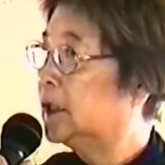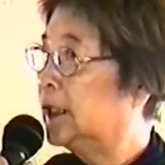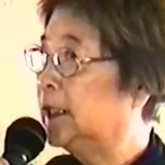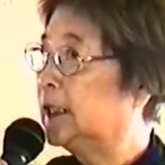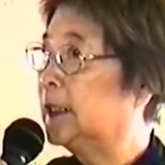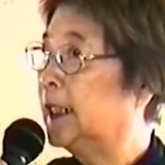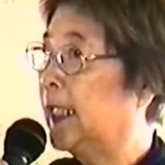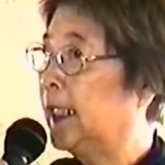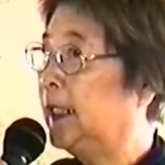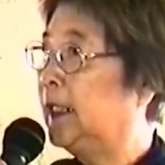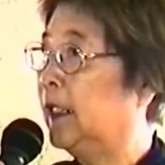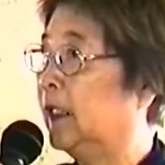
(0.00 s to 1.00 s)
since
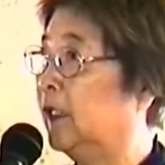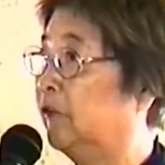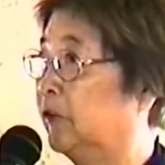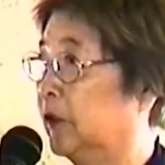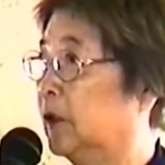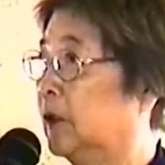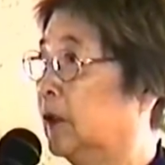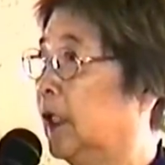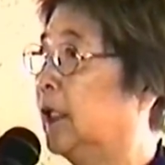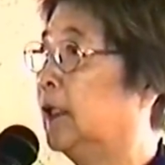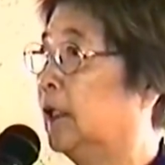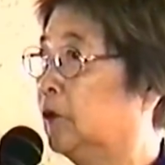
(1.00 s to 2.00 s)
9-11,
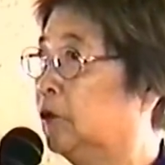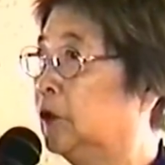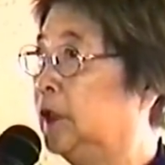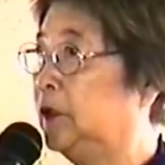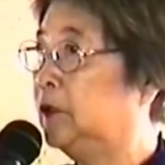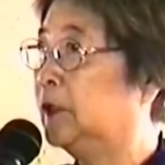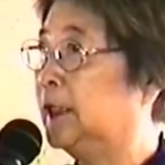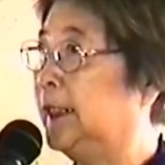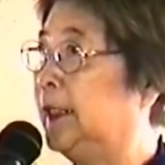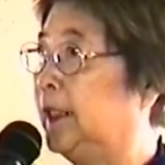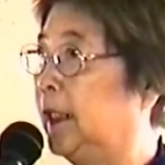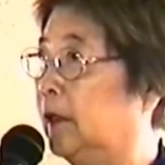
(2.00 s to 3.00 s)
and I'll go into the
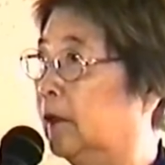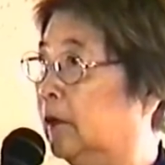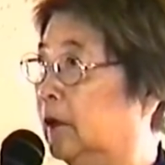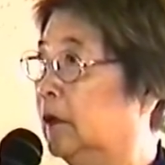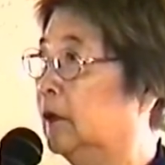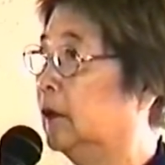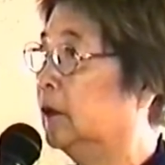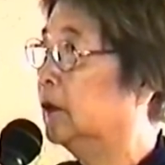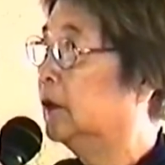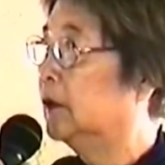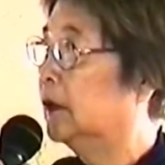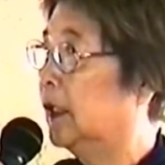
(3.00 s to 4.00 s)
detail
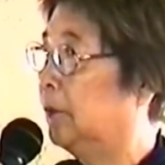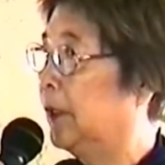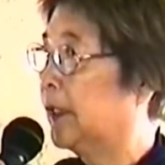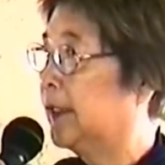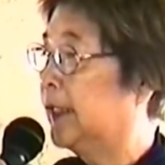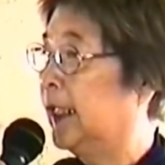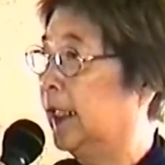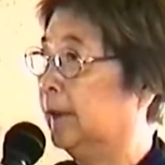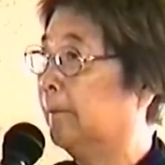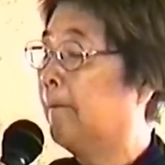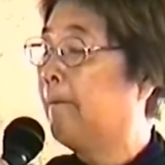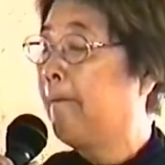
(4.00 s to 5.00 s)
about
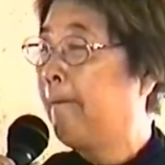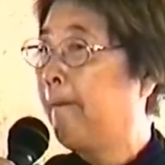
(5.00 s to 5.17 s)
that.